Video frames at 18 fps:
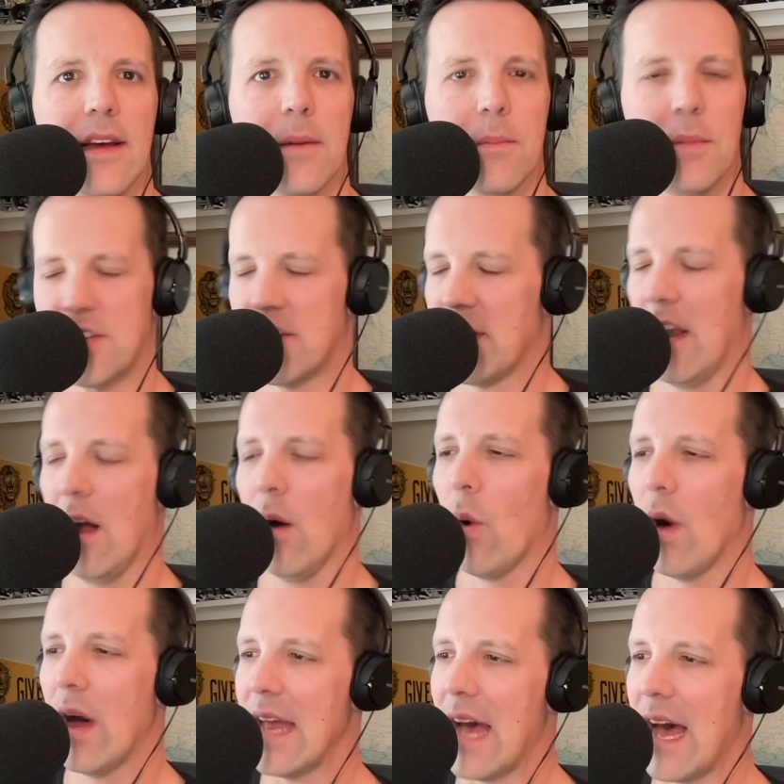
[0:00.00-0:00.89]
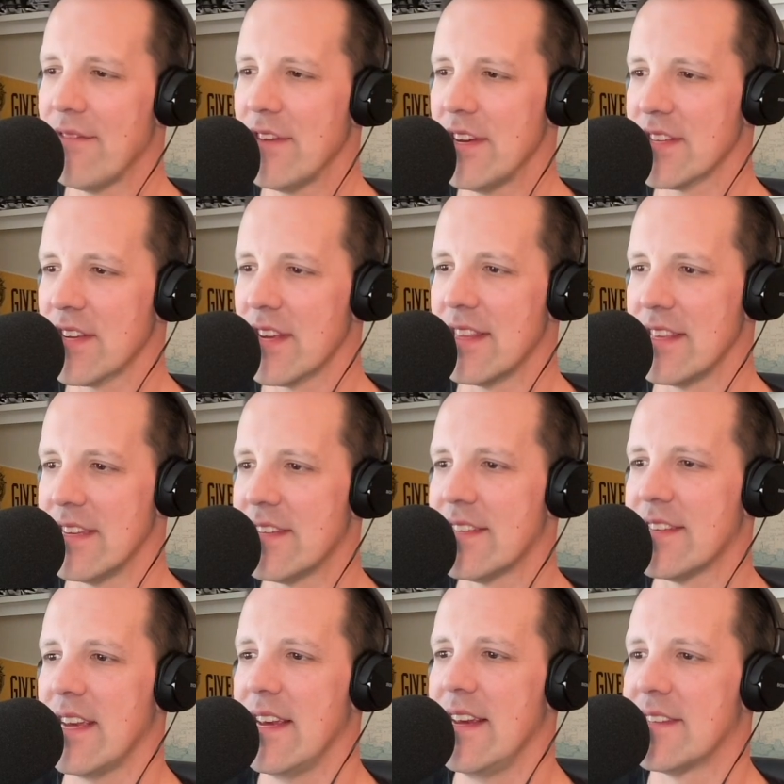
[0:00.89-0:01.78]
But you know what? Obviously,
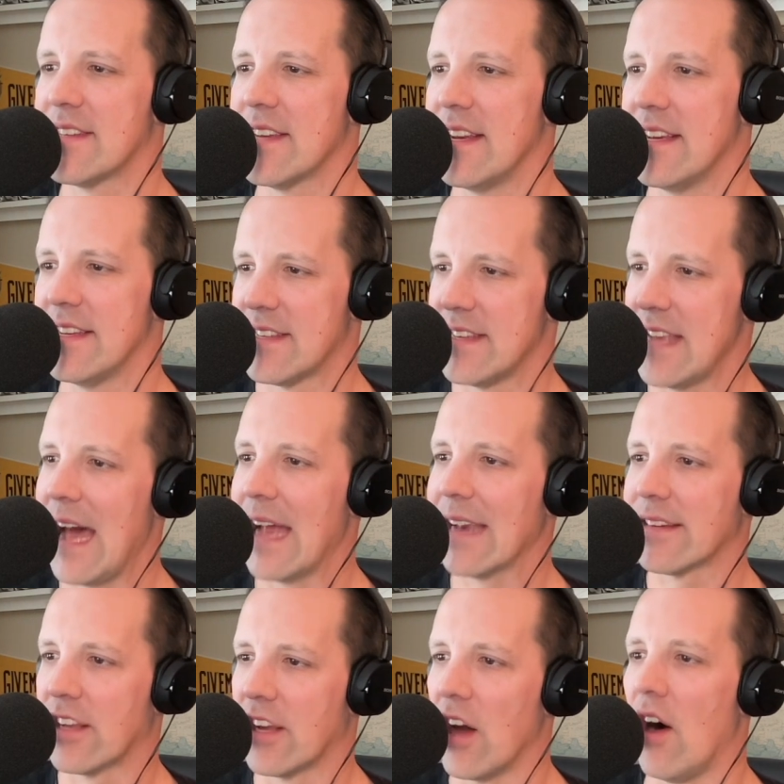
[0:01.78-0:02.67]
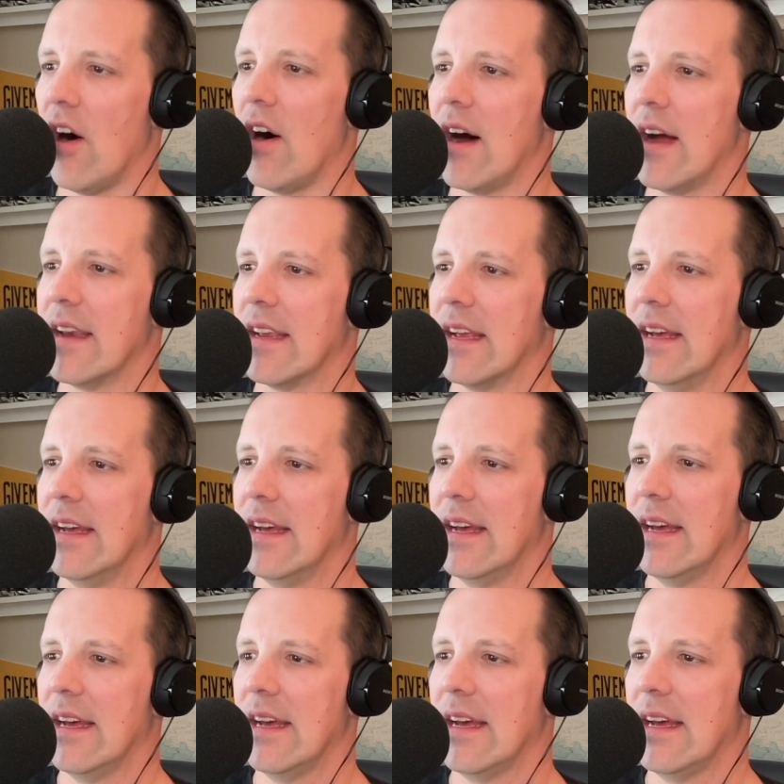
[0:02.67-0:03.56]
this season has not gone
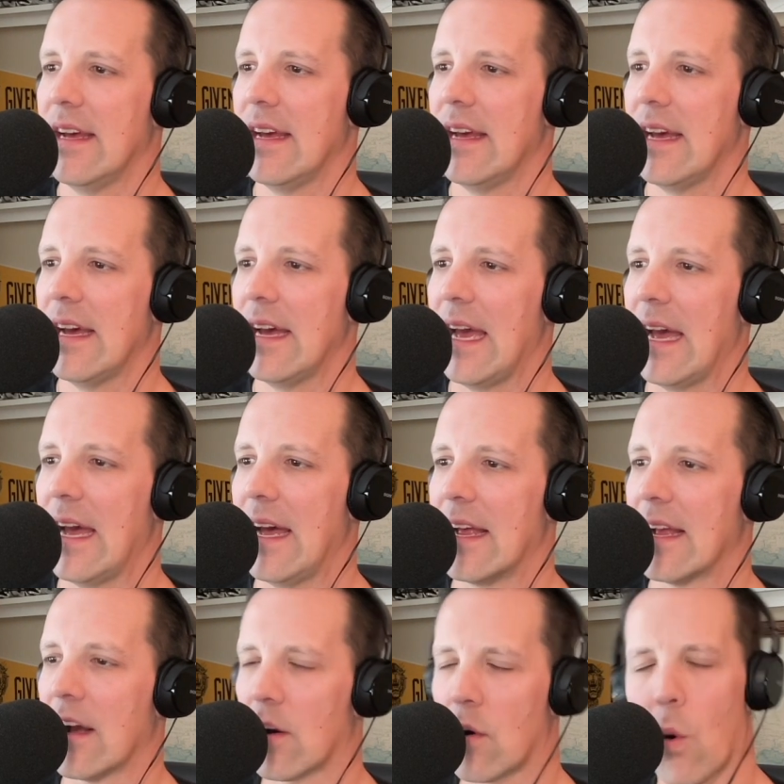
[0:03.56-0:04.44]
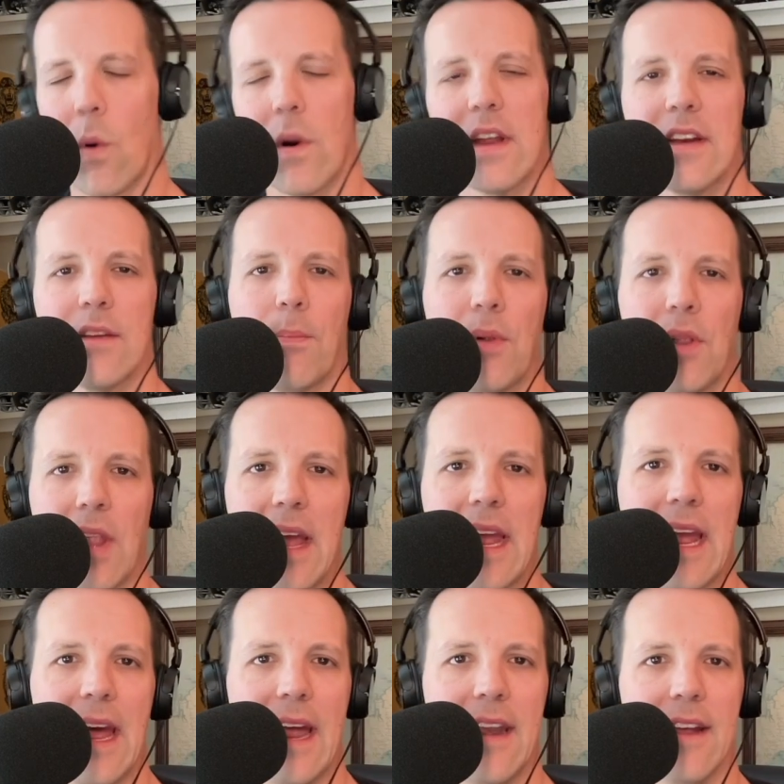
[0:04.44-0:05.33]
according to
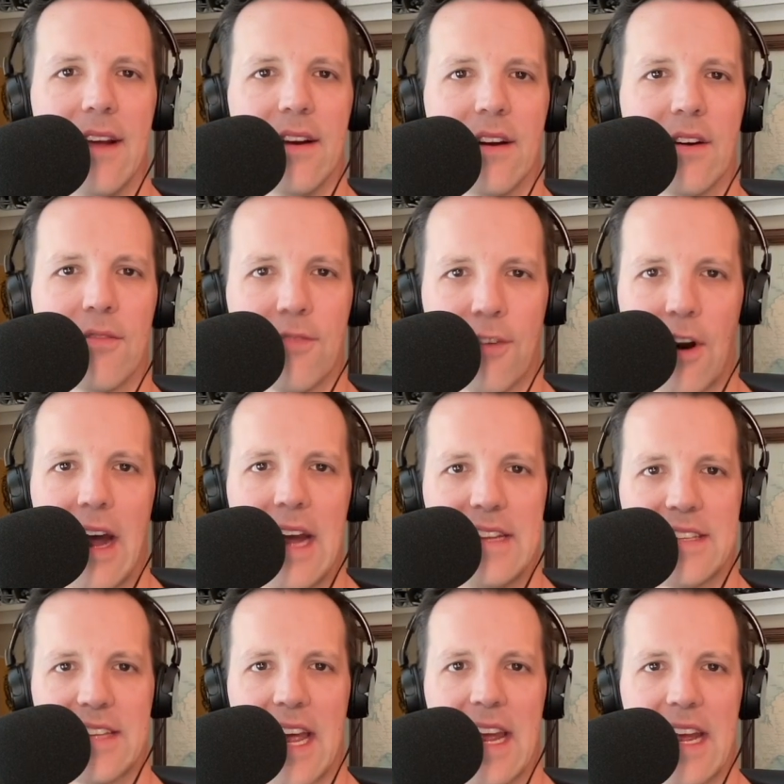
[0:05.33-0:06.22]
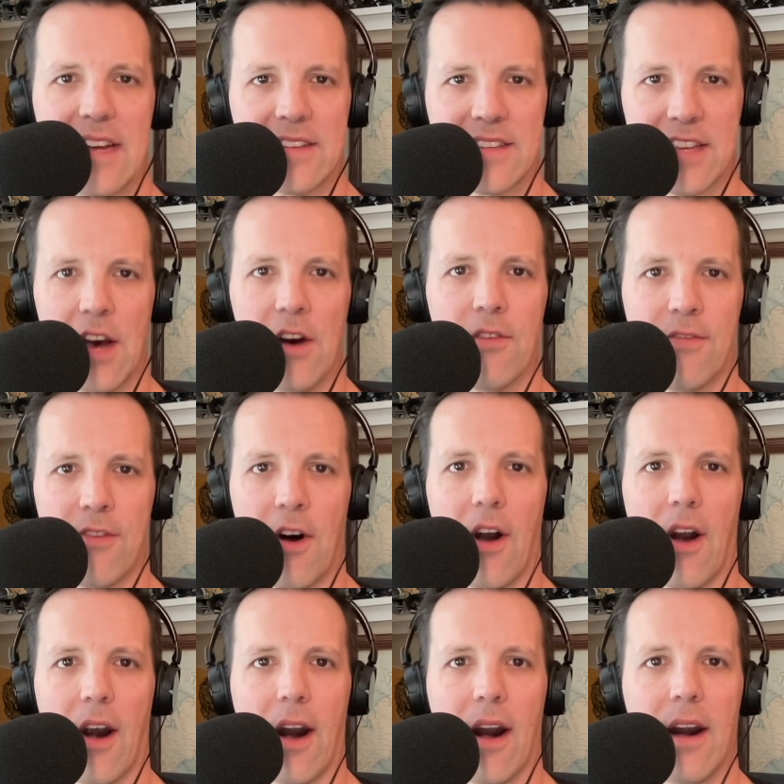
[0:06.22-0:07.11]
plan for Isiaih so
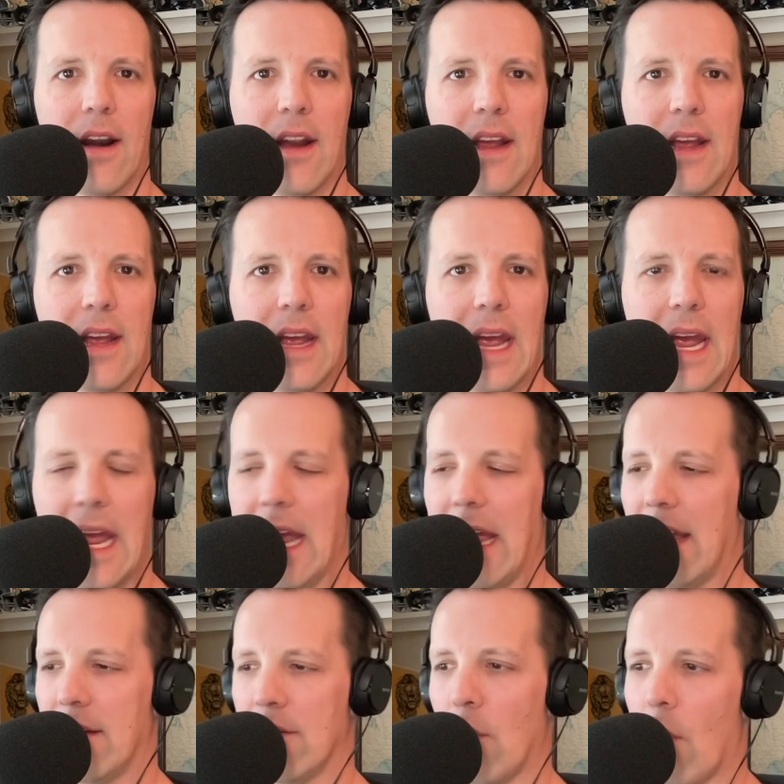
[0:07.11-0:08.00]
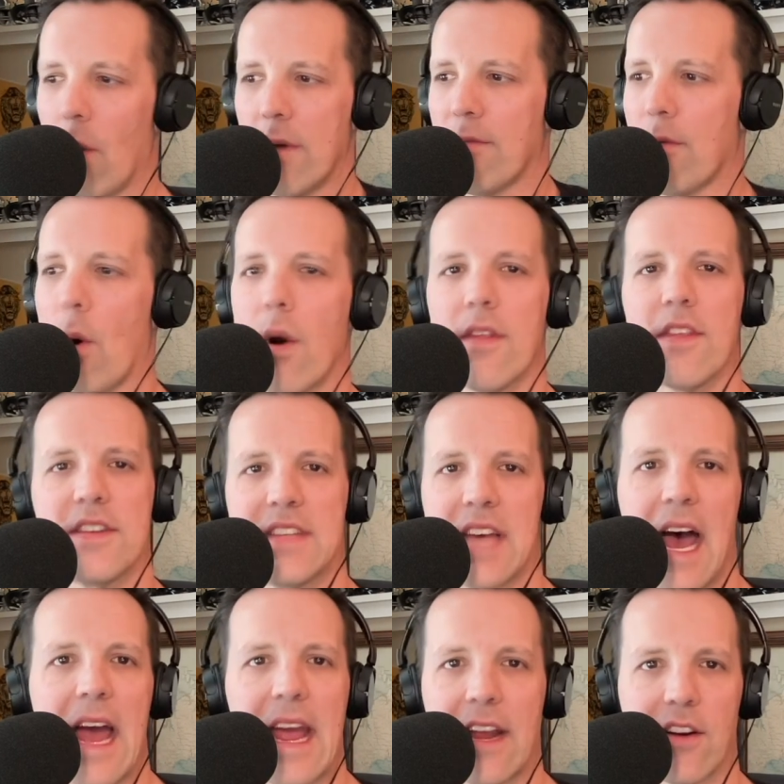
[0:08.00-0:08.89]
far, and or the
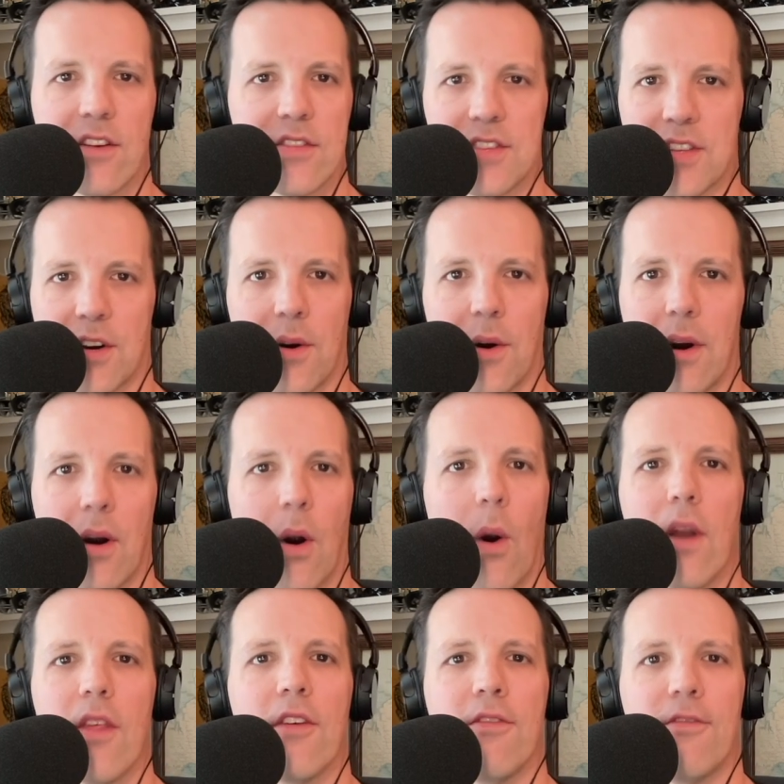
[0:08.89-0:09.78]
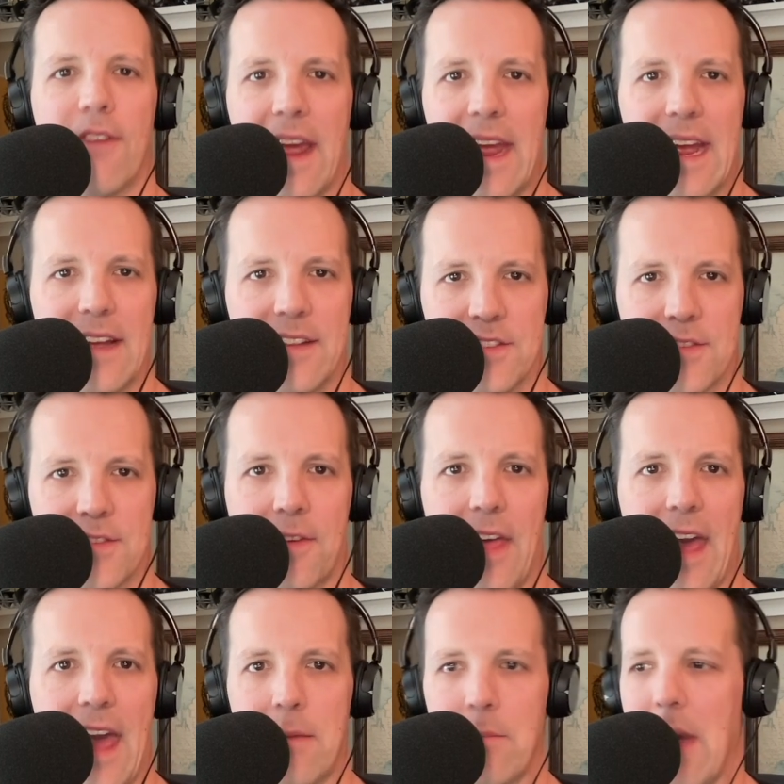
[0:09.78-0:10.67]
Tigers or the fans
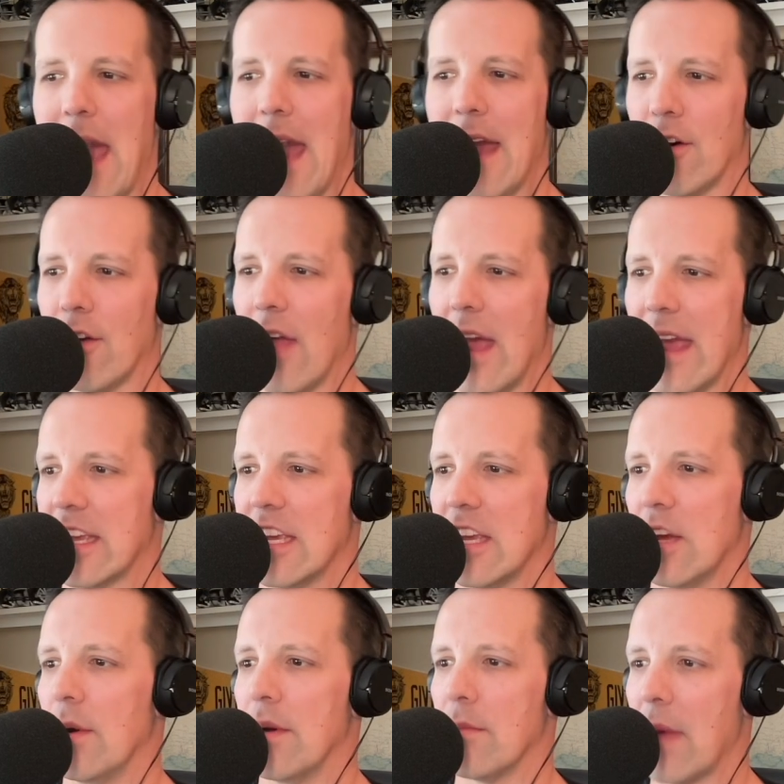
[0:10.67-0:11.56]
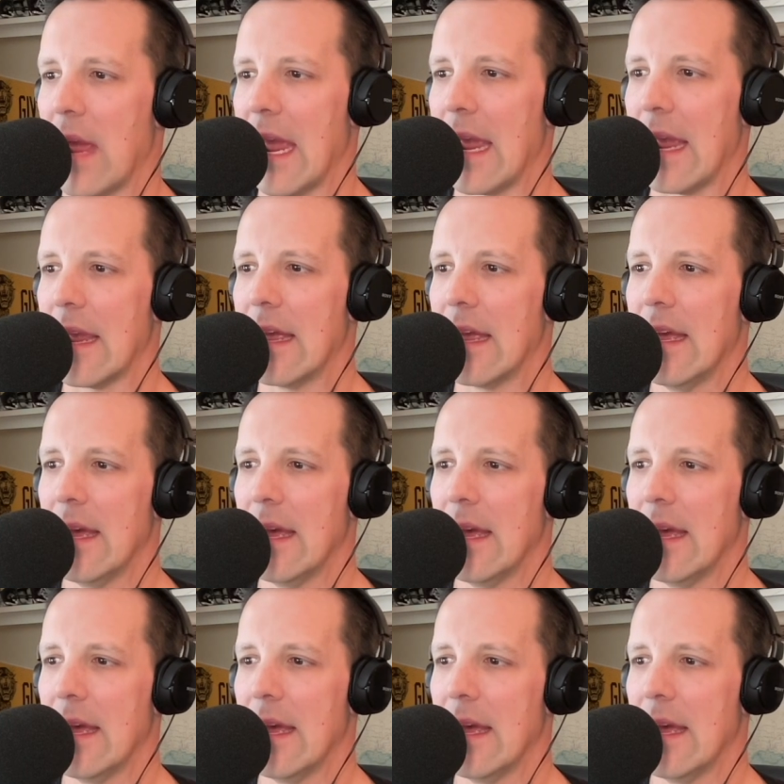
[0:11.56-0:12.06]
for that matter, like you and me.